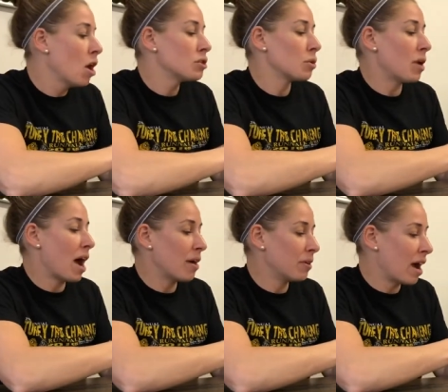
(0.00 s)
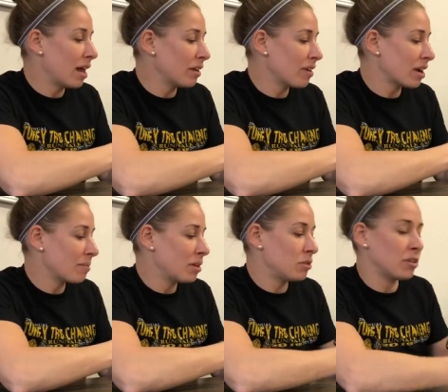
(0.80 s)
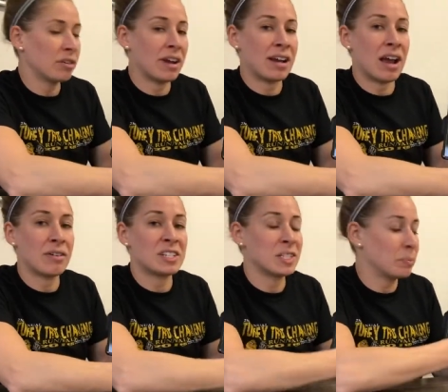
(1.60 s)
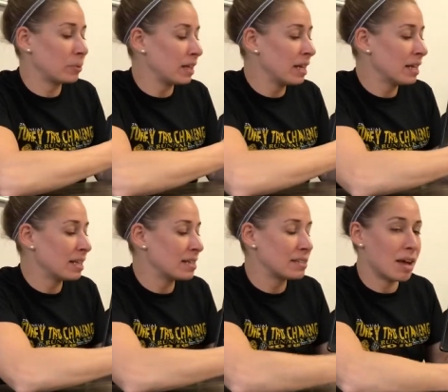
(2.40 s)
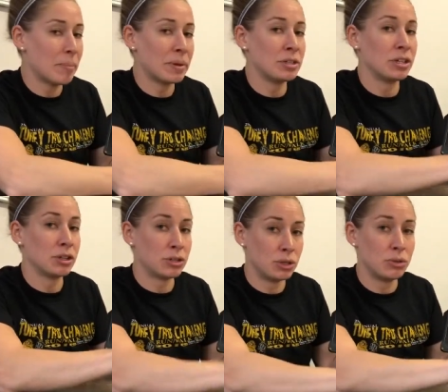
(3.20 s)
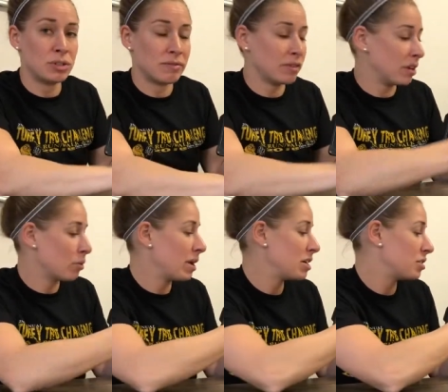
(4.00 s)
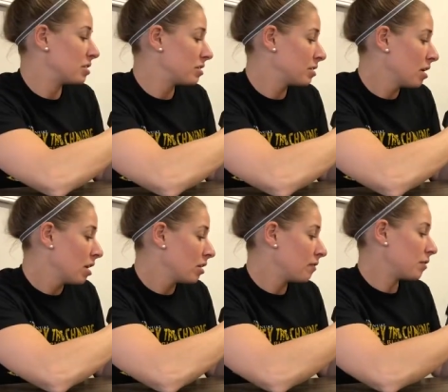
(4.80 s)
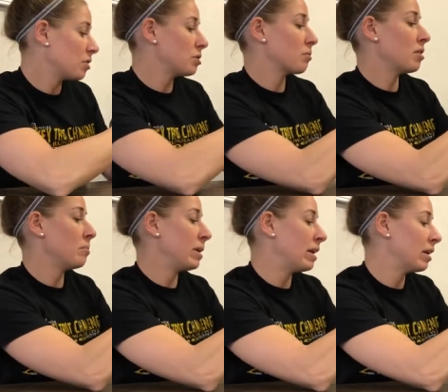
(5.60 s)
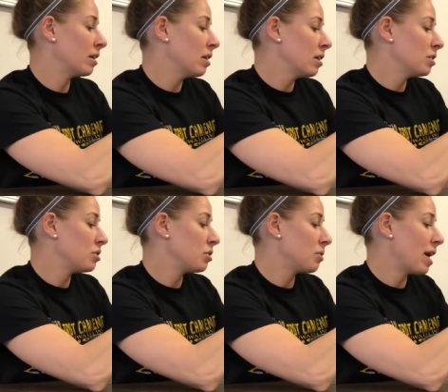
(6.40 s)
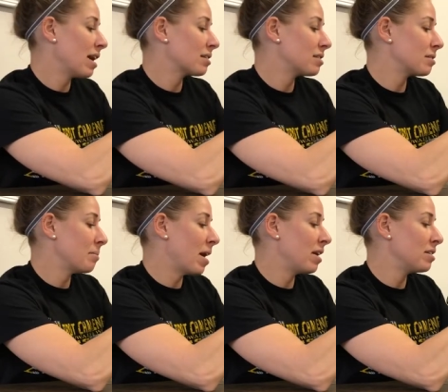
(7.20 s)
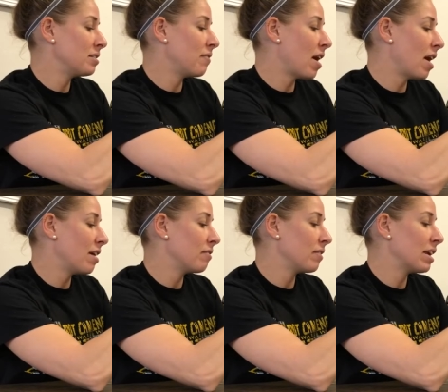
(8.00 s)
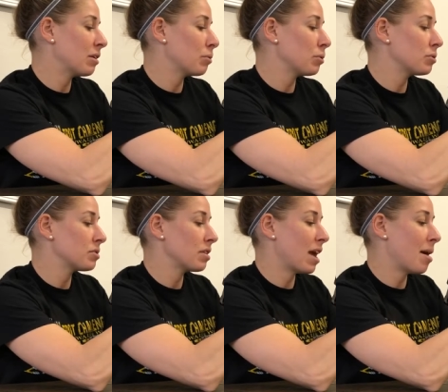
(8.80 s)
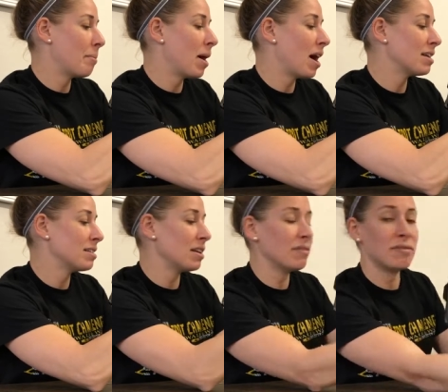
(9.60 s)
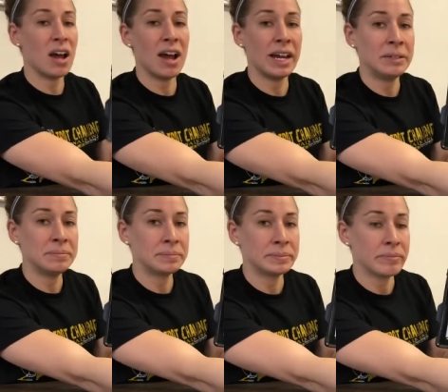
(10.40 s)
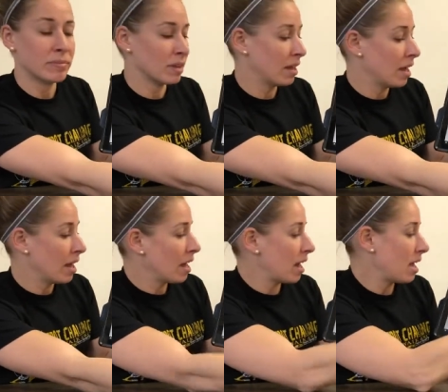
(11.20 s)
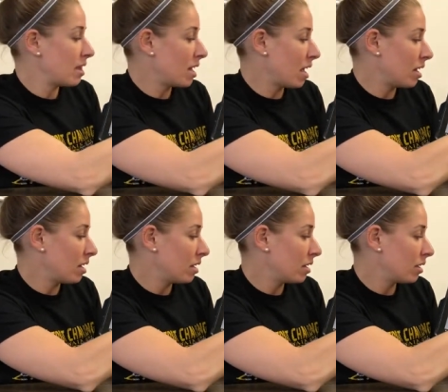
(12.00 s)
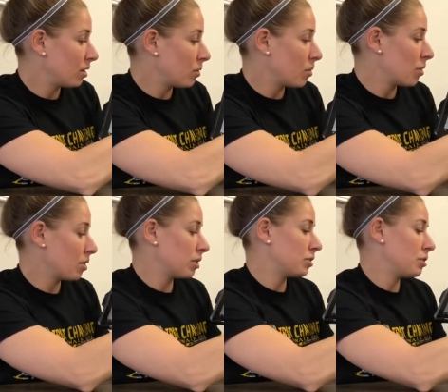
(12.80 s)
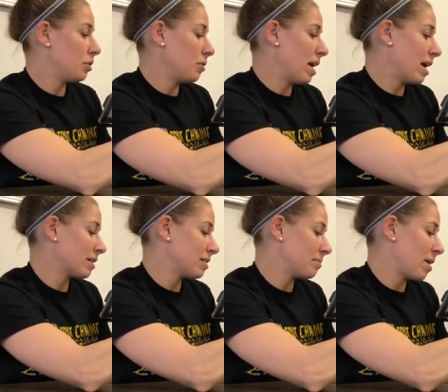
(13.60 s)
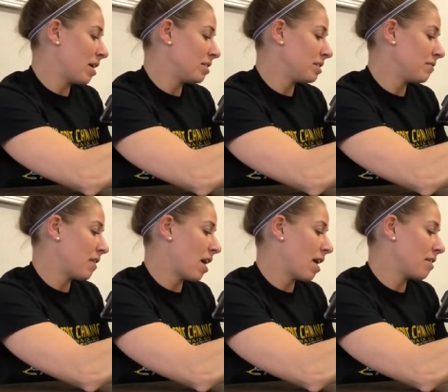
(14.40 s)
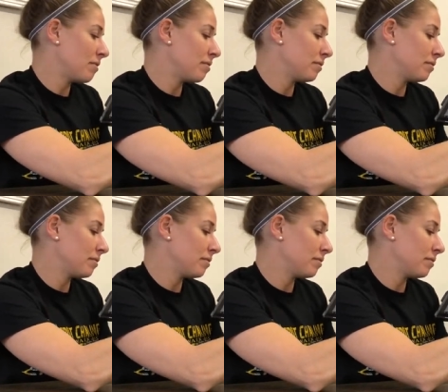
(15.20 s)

So what I would highly recommend doing right now is splitting this up into your two different equations. The first one being 2x minus 5 equals that positive 9. And then your 2x minus 5